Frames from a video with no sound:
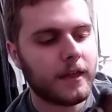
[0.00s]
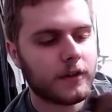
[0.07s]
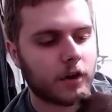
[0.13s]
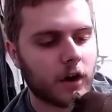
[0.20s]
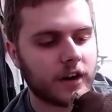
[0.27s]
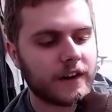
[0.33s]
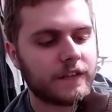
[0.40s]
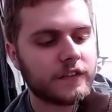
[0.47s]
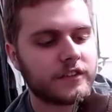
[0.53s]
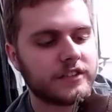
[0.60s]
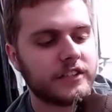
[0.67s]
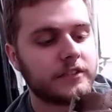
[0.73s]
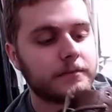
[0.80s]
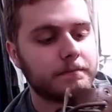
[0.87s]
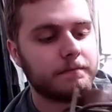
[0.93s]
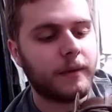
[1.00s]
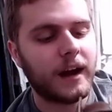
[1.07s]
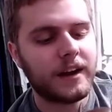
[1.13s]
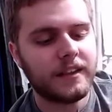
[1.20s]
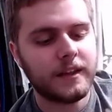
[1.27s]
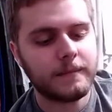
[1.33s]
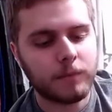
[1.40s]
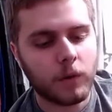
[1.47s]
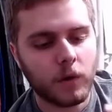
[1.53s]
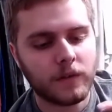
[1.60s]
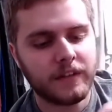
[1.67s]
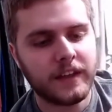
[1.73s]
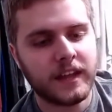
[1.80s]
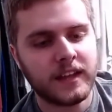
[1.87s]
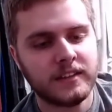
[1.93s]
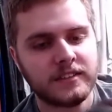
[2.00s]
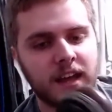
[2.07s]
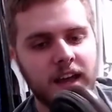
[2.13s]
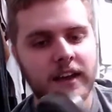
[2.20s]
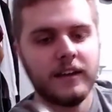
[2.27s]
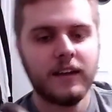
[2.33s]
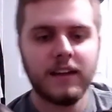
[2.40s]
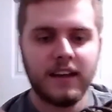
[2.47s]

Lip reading: There are differences, but the important thing is that